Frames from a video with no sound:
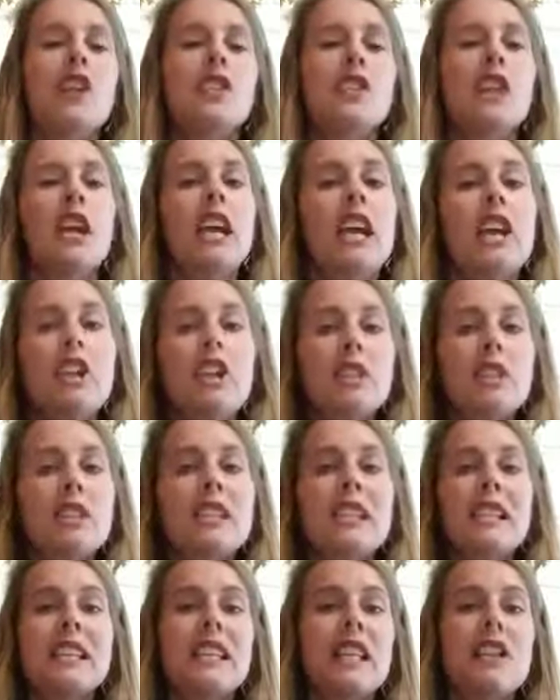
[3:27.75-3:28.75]
So he
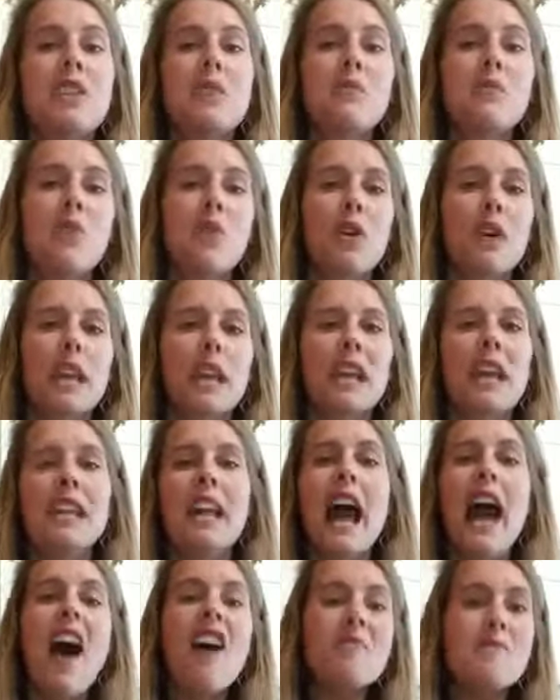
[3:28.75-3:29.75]
uses it in the morning,
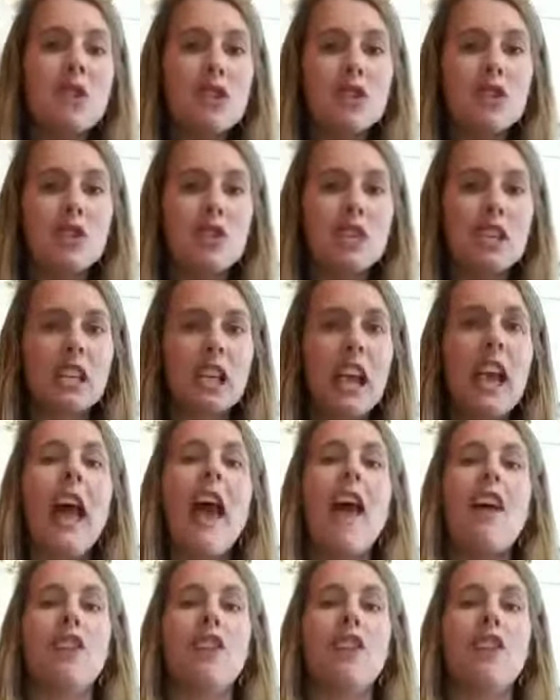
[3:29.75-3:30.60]
and I've been using it